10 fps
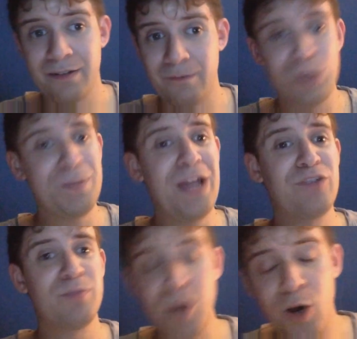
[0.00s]
Of course,
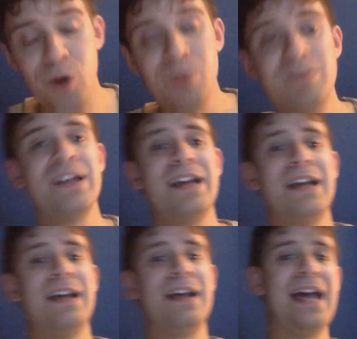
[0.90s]
Patrick Mahomes
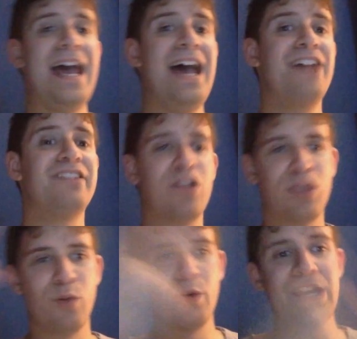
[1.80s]
has
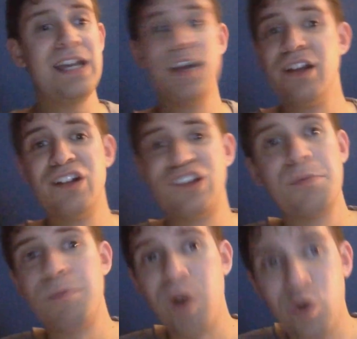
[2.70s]
three
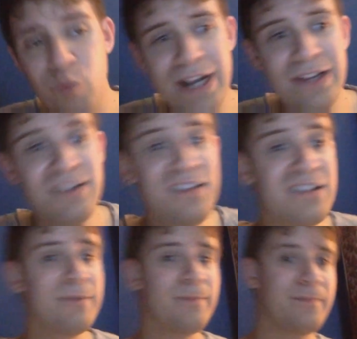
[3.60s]
Super Bowl
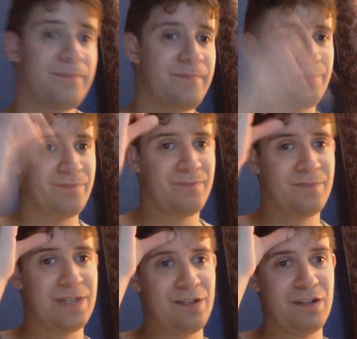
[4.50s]
rings.
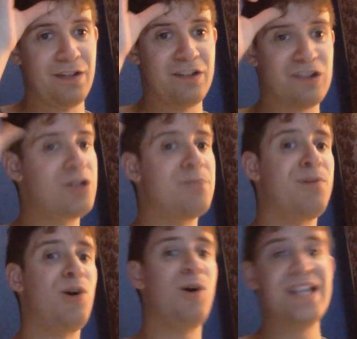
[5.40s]
So Logan
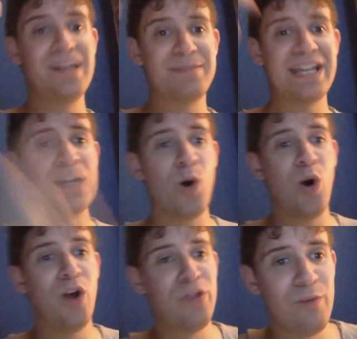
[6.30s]
Paul ended up taking
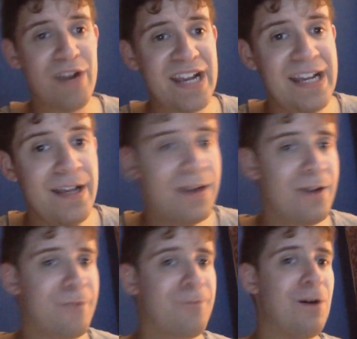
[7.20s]
all three
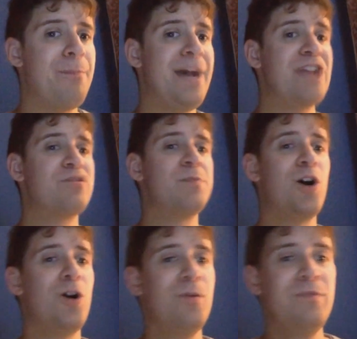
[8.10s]
from Patrick
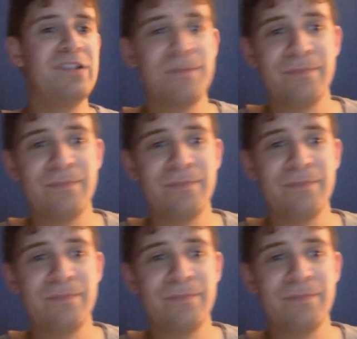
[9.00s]
Mahomes.